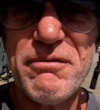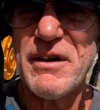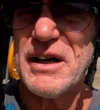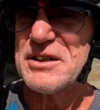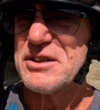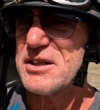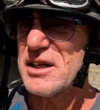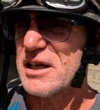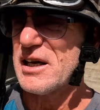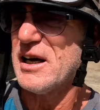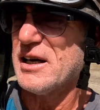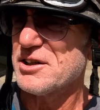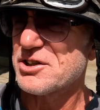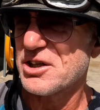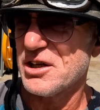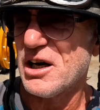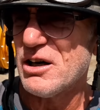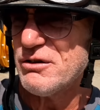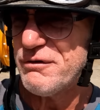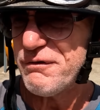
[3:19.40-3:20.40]

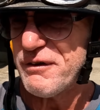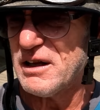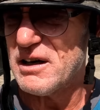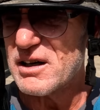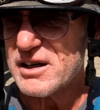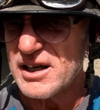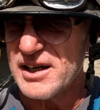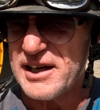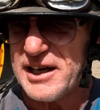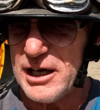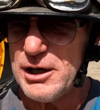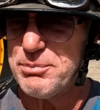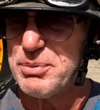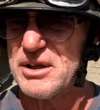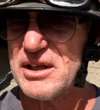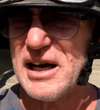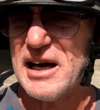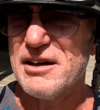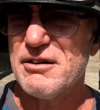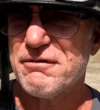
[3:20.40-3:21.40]
investigation hopefully i can keep
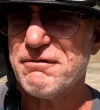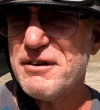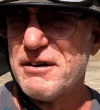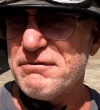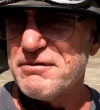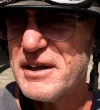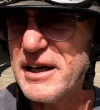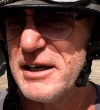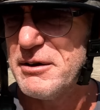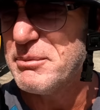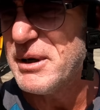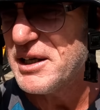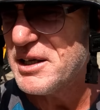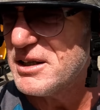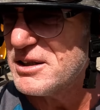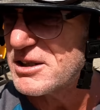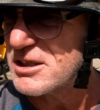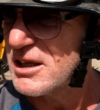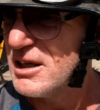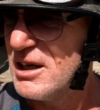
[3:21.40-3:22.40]
it down to 15
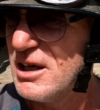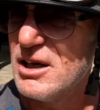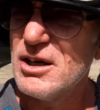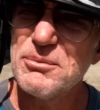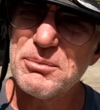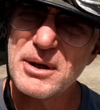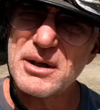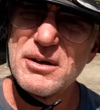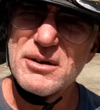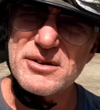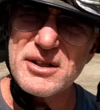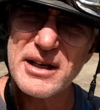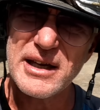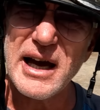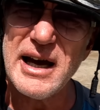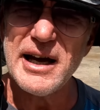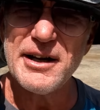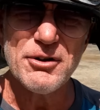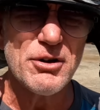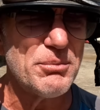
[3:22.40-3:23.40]
minutes because
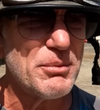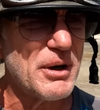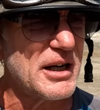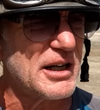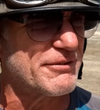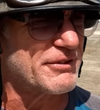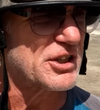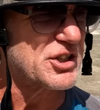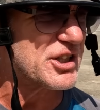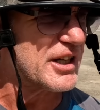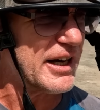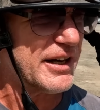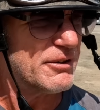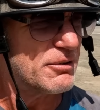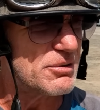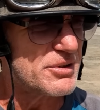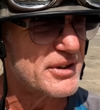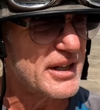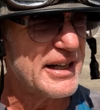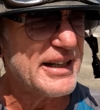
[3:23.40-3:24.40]
again on my other
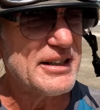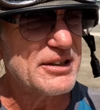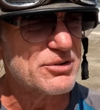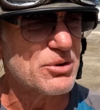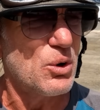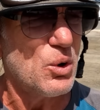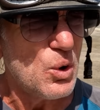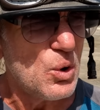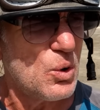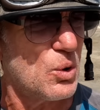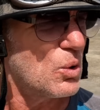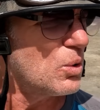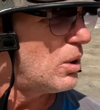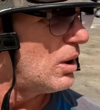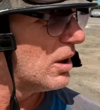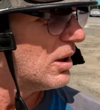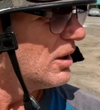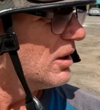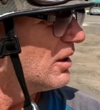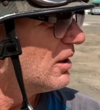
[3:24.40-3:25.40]
channels that is all
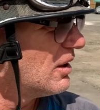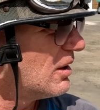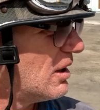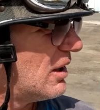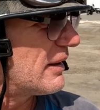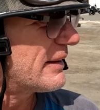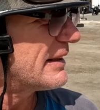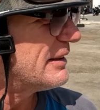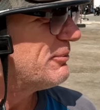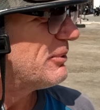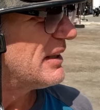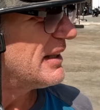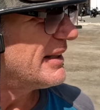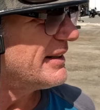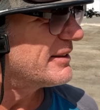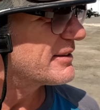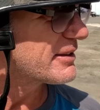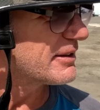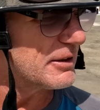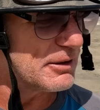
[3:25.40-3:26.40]
i can
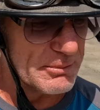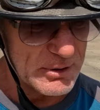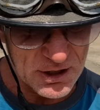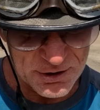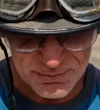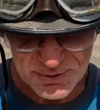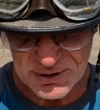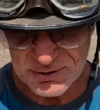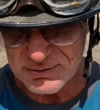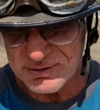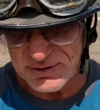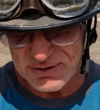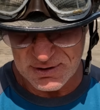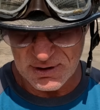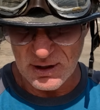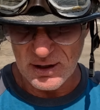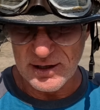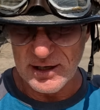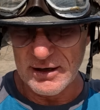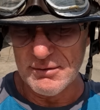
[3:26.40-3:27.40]
release at the moment
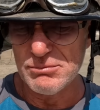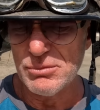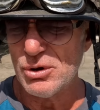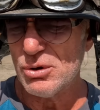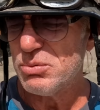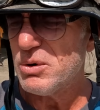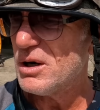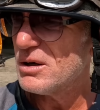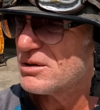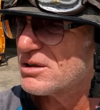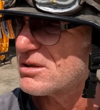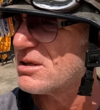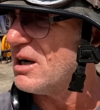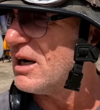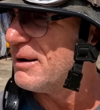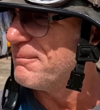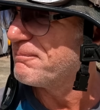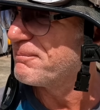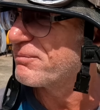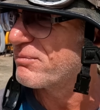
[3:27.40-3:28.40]
until i get more watch
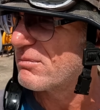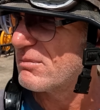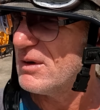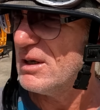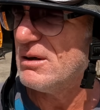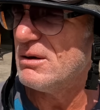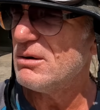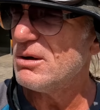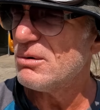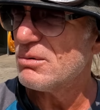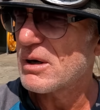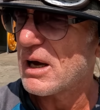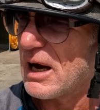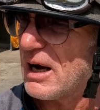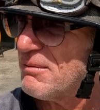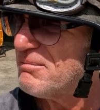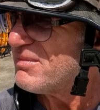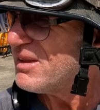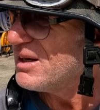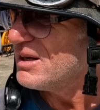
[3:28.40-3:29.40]
time it'll all
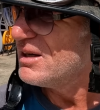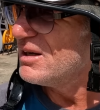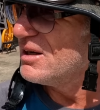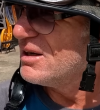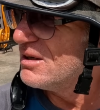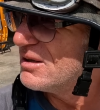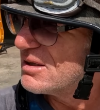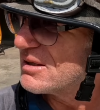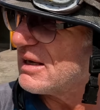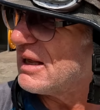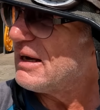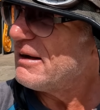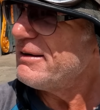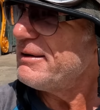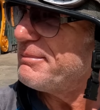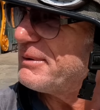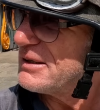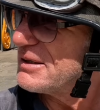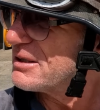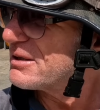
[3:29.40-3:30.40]
come
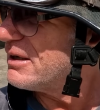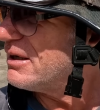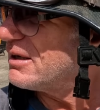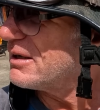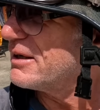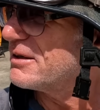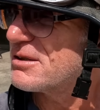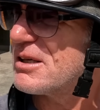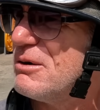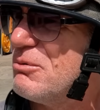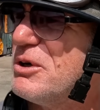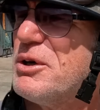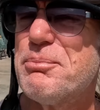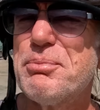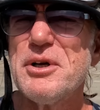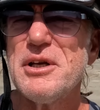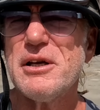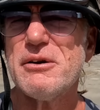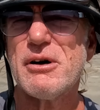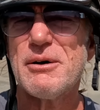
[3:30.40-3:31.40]
slowly but surely so i want to
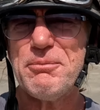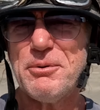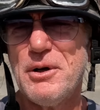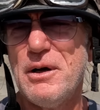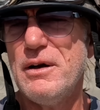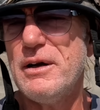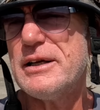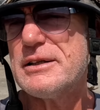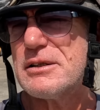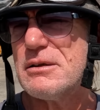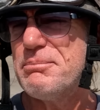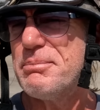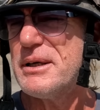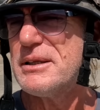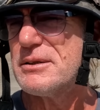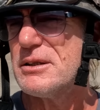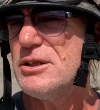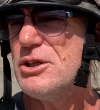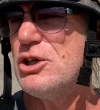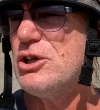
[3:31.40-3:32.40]
bring you up on a little
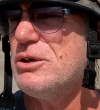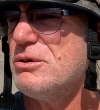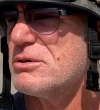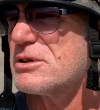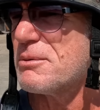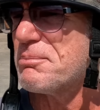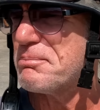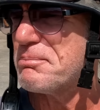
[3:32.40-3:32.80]
bit of news